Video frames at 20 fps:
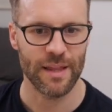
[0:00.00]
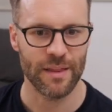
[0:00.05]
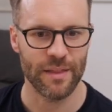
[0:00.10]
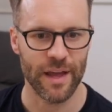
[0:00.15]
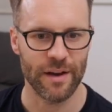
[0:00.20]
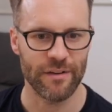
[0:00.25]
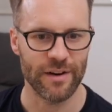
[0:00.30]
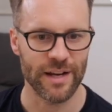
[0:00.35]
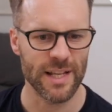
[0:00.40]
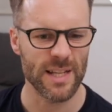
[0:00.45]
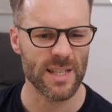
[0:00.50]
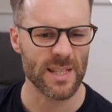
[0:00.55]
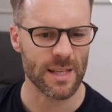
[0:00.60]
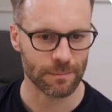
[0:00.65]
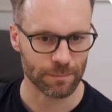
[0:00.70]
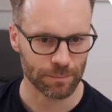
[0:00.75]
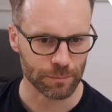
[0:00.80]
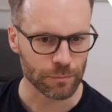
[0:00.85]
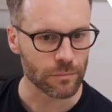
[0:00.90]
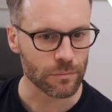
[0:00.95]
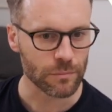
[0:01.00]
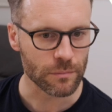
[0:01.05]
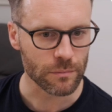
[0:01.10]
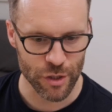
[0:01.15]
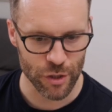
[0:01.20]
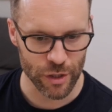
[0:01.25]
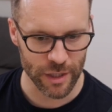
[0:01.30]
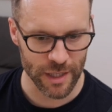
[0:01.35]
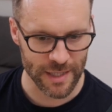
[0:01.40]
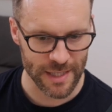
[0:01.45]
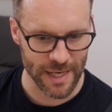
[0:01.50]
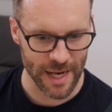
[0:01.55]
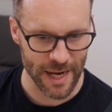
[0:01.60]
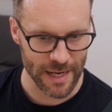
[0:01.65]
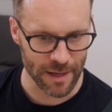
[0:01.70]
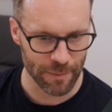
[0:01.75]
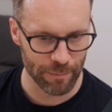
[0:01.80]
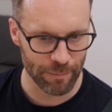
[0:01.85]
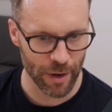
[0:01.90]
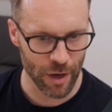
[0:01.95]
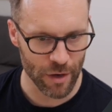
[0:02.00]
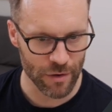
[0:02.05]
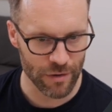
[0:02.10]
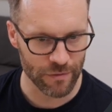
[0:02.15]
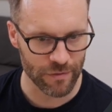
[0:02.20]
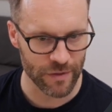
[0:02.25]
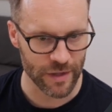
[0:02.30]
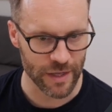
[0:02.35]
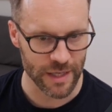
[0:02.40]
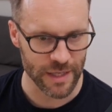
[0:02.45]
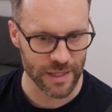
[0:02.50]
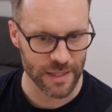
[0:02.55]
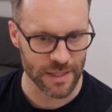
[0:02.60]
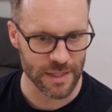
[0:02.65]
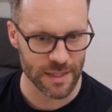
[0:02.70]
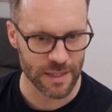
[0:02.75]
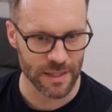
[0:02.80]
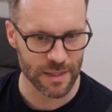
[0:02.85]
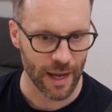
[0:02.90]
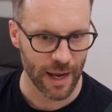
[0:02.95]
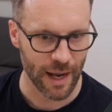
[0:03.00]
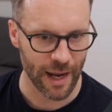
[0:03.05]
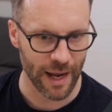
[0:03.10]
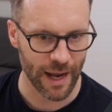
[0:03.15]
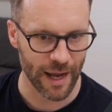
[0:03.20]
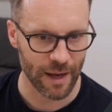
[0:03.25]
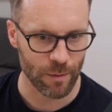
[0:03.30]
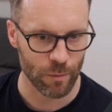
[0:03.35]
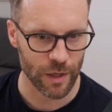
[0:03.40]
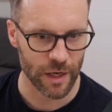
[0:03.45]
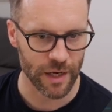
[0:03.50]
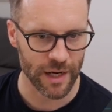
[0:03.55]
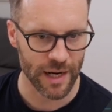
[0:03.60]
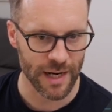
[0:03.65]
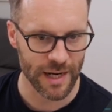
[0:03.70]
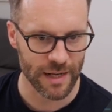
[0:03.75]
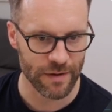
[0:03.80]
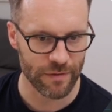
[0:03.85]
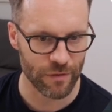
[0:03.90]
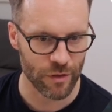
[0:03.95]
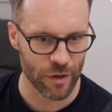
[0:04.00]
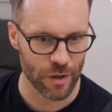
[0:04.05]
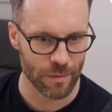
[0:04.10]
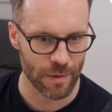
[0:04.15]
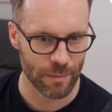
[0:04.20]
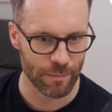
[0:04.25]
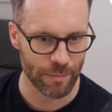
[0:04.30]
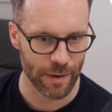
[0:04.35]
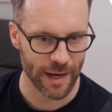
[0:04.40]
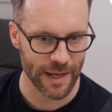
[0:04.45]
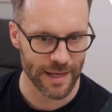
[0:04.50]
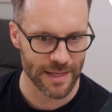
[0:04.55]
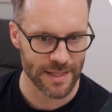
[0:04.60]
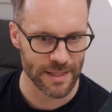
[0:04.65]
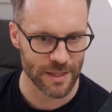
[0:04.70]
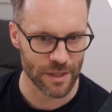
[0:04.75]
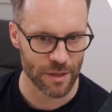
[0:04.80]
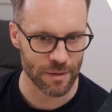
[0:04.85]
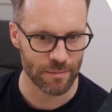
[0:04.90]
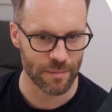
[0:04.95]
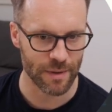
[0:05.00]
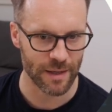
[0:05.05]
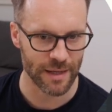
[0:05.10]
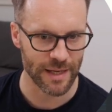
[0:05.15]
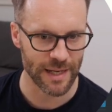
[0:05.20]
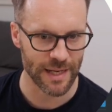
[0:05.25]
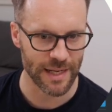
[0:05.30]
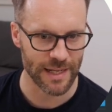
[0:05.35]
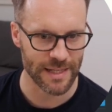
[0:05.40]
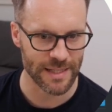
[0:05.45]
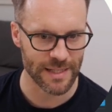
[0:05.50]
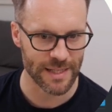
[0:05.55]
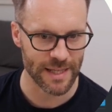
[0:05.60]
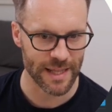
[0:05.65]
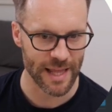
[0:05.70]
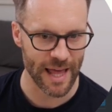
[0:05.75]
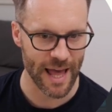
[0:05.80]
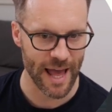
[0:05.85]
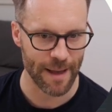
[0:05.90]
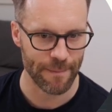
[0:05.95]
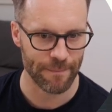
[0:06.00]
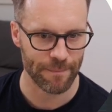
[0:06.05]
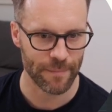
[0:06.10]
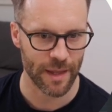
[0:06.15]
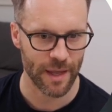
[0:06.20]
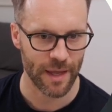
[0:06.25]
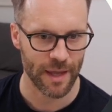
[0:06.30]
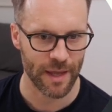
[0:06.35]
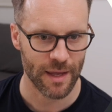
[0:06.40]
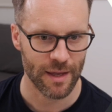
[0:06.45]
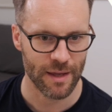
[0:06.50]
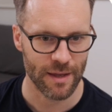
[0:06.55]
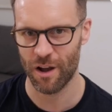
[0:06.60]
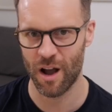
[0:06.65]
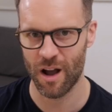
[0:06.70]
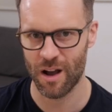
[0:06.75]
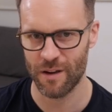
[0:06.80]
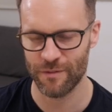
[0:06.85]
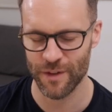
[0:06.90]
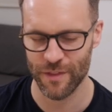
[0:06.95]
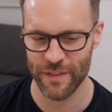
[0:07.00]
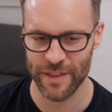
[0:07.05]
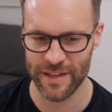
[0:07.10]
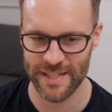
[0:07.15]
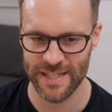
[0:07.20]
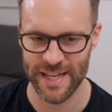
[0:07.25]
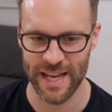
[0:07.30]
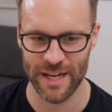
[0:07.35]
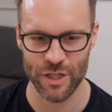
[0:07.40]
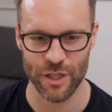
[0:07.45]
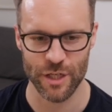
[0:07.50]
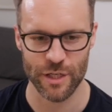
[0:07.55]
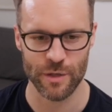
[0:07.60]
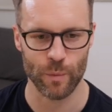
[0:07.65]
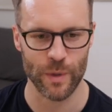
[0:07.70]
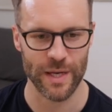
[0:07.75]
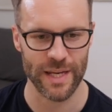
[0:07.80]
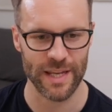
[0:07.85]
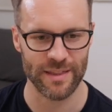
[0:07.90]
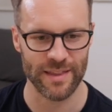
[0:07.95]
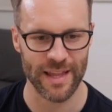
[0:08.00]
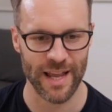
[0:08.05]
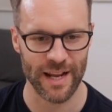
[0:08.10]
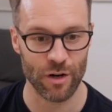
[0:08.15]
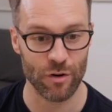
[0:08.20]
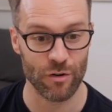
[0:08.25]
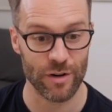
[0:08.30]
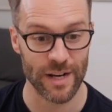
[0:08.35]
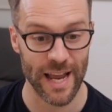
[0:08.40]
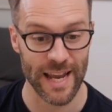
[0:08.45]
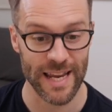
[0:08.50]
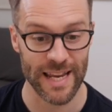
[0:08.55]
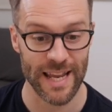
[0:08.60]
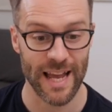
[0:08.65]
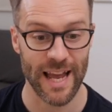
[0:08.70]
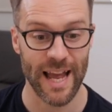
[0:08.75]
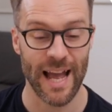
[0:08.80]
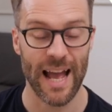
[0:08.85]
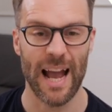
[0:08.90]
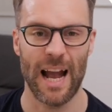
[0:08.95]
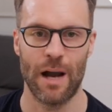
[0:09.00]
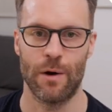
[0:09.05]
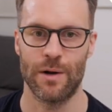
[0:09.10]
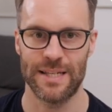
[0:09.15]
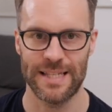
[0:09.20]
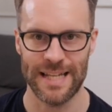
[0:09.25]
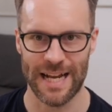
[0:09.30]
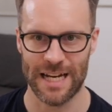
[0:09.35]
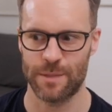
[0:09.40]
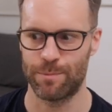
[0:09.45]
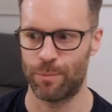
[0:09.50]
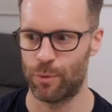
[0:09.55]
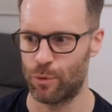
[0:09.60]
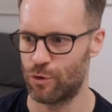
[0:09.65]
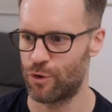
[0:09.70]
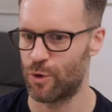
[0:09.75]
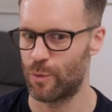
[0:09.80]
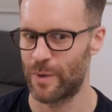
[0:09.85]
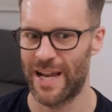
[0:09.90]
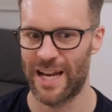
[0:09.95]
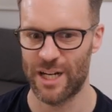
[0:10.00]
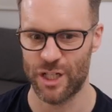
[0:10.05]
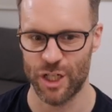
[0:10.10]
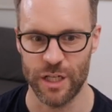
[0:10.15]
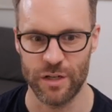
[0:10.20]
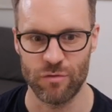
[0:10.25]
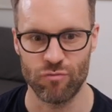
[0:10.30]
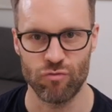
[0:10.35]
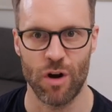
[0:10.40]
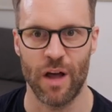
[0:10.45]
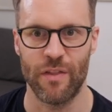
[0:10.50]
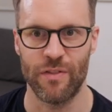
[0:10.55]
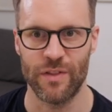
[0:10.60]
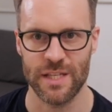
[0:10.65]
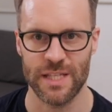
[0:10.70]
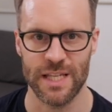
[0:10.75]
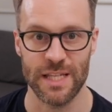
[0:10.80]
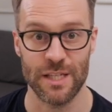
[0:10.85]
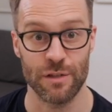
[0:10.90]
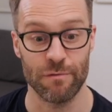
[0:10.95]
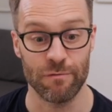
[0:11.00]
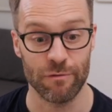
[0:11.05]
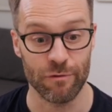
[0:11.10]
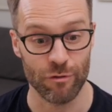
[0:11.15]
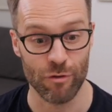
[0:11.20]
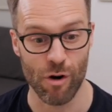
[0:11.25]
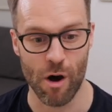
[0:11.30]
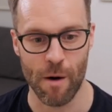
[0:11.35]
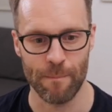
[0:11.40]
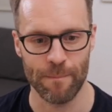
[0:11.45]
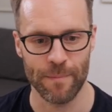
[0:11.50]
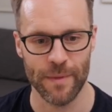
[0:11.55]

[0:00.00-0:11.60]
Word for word: There it is. You're going to take both of these and we're going to lift them and place them into there. After this section, we can then create our dashboard that we actually run the system from.